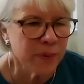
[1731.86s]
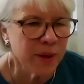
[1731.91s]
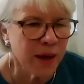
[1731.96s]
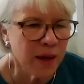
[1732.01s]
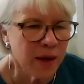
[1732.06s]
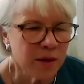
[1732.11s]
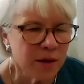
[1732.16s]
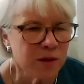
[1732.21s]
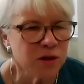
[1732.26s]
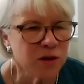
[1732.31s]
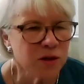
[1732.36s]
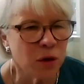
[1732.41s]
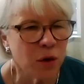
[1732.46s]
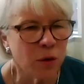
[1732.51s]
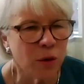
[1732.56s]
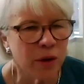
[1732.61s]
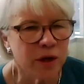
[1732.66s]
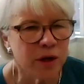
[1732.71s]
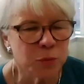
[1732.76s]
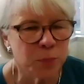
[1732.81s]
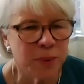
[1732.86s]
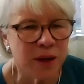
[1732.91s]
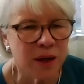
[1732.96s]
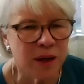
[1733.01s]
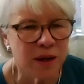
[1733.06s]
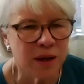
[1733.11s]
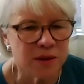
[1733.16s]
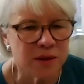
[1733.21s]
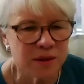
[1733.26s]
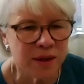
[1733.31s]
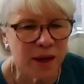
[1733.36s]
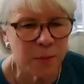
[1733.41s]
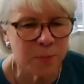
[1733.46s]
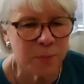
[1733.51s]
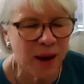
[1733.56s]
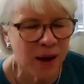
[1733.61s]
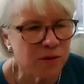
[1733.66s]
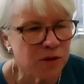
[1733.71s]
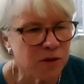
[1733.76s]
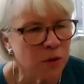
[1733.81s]
getting discouraged because they
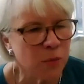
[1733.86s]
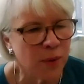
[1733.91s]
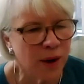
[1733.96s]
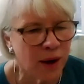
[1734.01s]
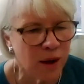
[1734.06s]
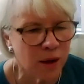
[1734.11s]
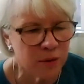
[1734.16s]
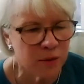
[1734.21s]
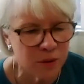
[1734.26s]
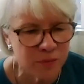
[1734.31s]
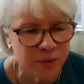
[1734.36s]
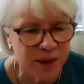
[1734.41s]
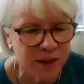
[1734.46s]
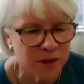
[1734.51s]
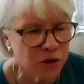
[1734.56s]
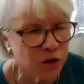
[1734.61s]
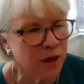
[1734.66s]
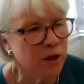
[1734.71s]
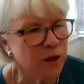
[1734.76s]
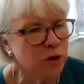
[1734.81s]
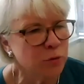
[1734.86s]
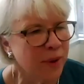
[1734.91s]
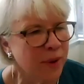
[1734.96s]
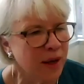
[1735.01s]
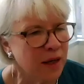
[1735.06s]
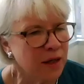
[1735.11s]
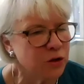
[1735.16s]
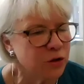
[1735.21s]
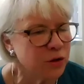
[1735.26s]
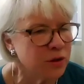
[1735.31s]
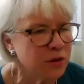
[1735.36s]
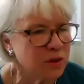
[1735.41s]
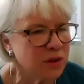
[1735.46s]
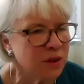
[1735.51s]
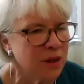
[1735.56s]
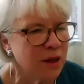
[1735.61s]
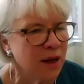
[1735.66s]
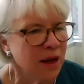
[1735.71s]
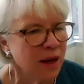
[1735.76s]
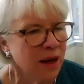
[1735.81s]
bounce around and they change
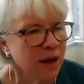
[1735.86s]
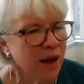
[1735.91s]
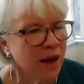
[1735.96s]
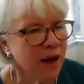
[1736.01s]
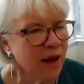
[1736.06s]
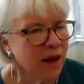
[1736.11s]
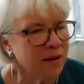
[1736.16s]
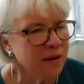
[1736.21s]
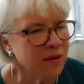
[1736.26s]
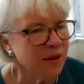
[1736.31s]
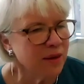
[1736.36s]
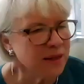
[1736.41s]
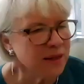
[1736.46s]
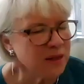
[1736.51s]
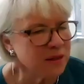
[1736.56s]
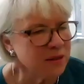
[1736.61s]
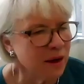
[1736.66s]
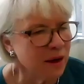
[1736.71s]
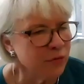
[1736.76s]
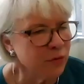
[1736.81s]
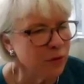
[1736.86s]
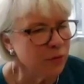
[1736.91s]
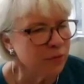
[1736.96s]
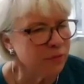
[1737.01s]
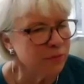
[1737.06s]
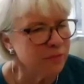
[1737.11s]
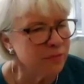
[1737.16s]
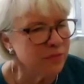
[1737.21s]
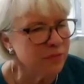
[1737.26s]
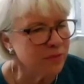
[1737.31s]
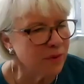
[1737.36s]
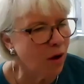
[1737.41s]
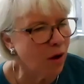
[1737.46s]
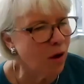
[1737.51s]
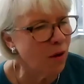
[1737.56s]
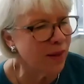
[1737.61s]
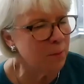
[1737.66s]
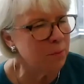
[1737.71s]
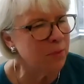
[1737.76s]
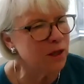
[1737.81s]
majors. And that's never
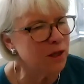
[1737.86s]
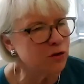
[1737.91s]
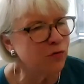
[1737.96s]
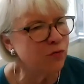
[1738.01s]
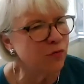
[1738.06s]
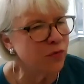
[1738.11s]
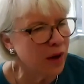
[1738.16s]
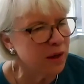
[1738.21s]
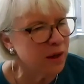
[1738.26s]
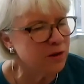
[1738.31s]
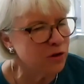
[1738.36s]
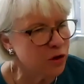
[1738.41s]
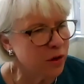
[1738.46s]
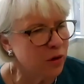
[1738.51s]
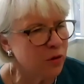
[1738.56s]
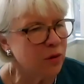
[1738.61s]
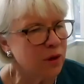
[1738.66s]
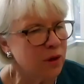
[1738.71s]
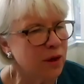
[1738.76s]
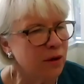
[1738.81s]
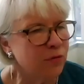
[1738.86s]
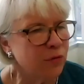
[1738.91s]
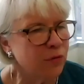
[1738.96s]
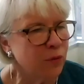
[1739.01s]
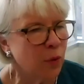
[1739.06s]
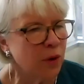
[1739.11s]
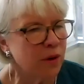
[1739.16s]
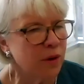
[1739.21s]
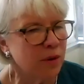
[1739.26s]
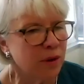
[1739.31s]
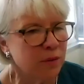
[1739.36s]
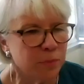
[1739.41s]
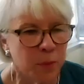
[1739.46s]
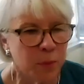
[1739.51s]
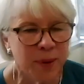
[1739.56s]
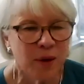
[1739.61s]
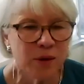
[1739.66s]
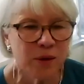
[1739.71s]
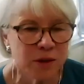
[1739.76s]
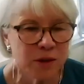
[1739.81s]
all that much fun generally for
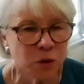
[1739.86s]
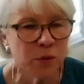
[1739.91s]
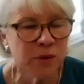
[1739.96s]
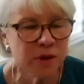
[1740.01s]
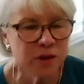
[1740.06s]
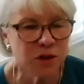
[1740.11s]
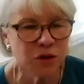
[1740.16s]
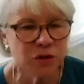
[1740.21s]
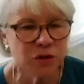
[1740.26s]
the parents or the